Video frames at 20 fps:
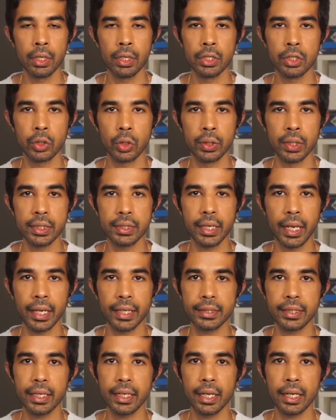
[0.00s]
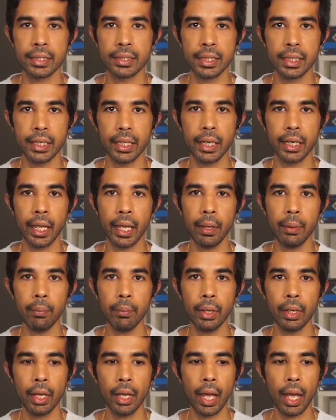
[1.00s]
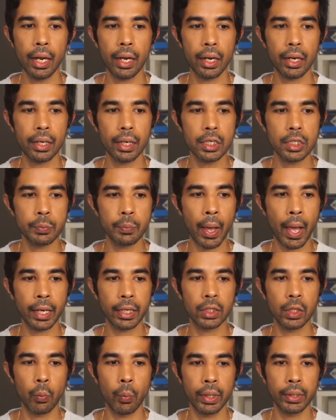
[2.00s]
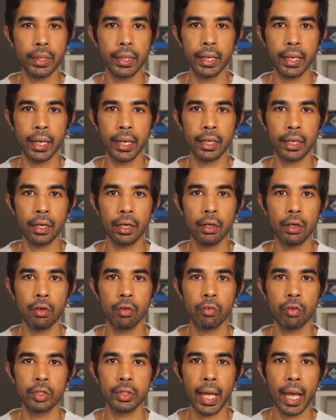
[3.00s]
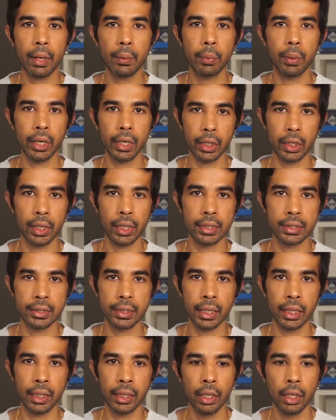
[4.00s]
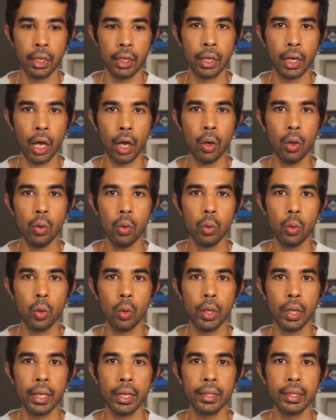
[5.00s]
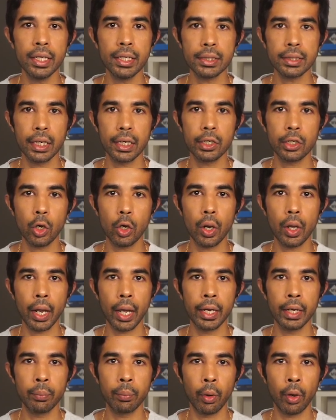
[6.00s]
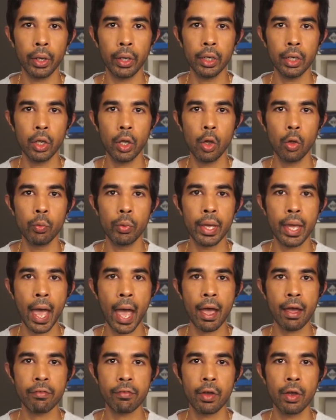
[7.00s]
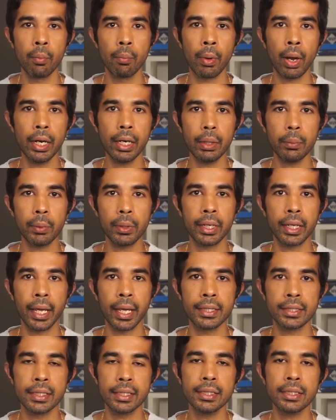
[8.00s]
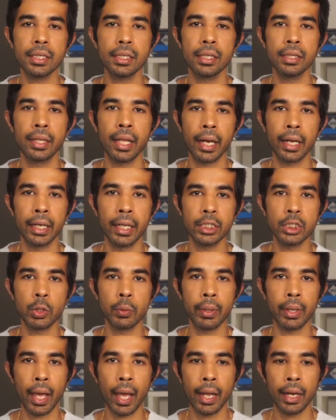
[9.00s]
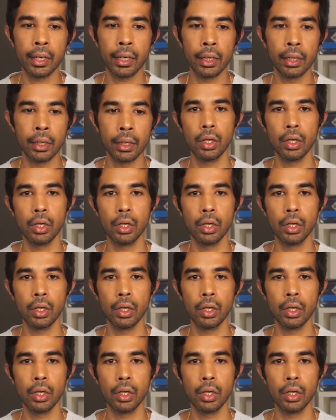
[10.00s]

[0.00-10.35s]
So this takes in a city name and returns back the weather data for that particular city. Now, in this controller endpoint, we have multiple cases that needs to be handled.